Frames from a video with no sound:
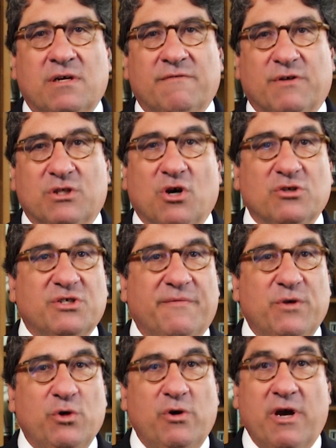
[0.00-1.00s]
For those of
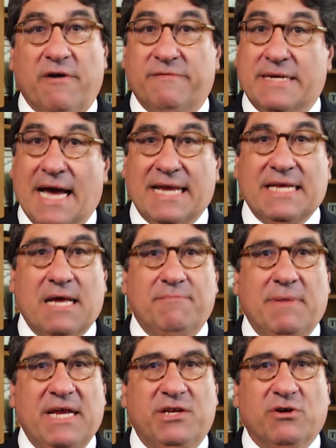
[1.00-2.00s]
you who have not yet
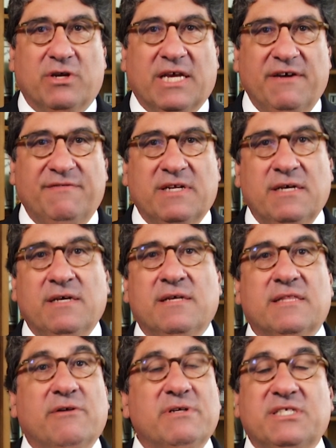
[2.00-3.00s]
made your gift,
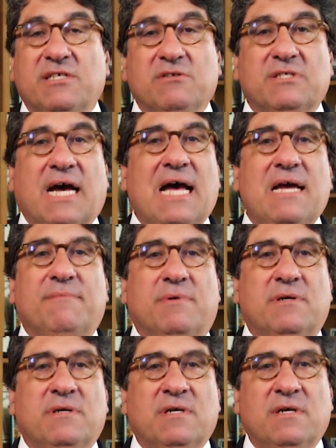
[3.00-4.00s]
there is still time.
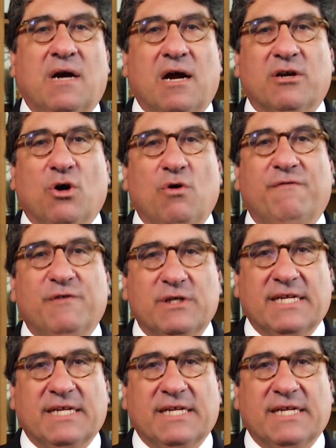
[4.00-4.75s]
Our goal for